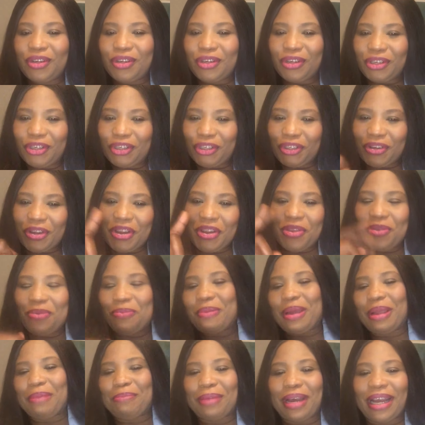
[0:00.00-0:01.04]
showing you
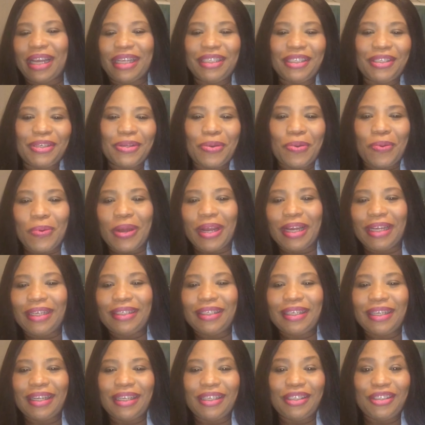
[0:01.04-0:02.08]
my magic
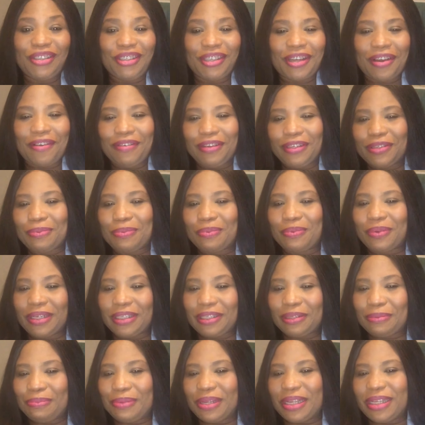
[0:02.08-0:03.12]
wand and sharing some
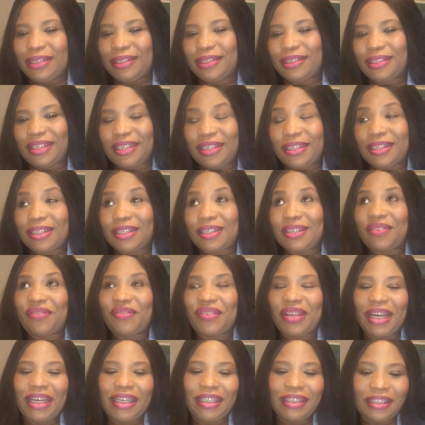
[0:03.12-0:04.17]
recipes this
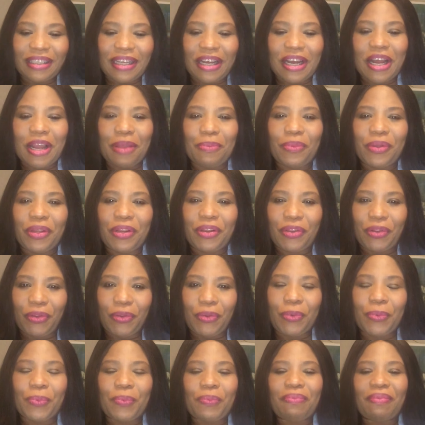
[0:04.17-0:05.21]
valentine with
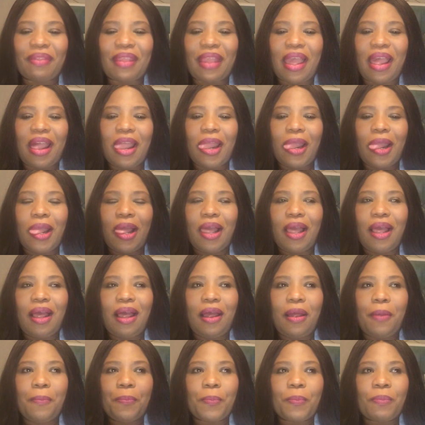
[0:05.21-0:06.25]
you
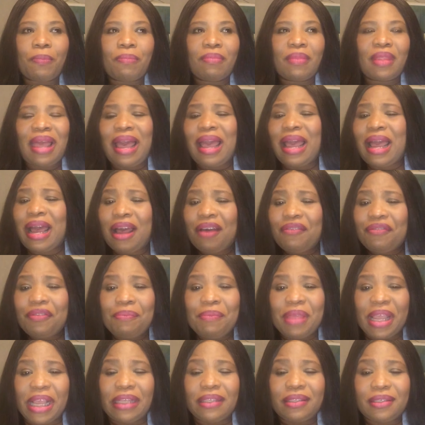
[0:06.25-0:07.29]
um i have
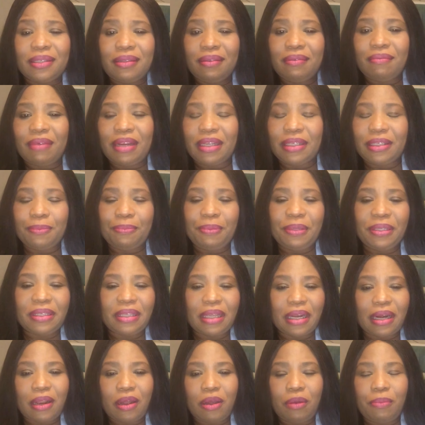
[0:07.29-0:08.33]
amazing recipes
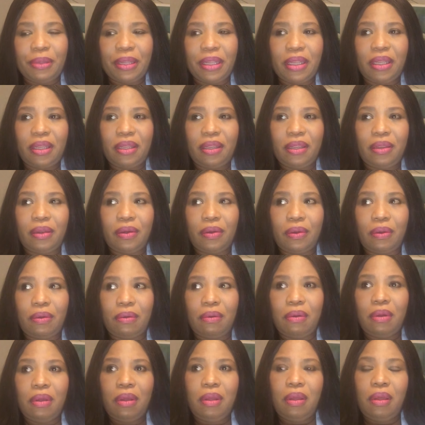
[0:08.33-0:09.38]
that i'll be you
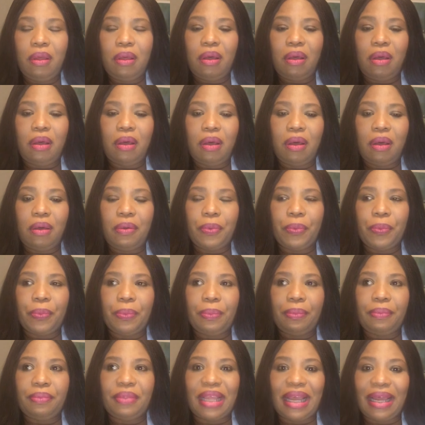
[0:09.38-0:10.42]
know um
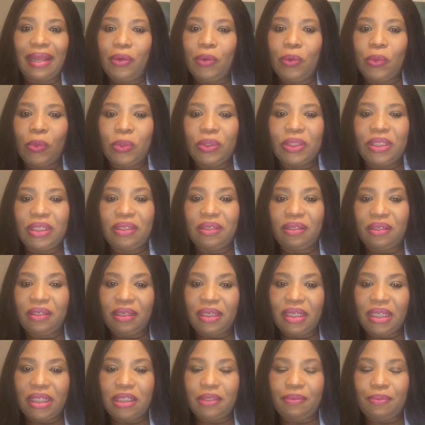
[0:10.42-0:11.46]
downloading on
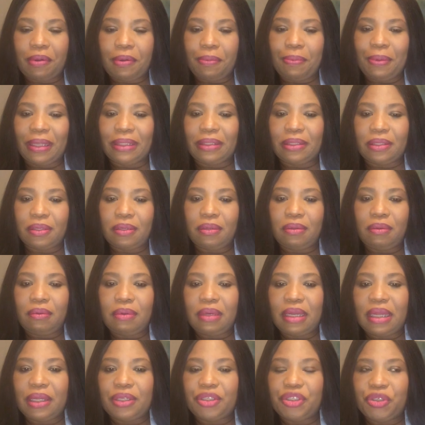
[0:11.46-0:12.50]
this very
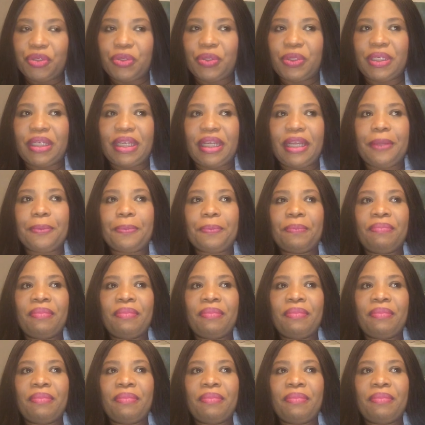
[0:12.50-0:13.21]
particular channel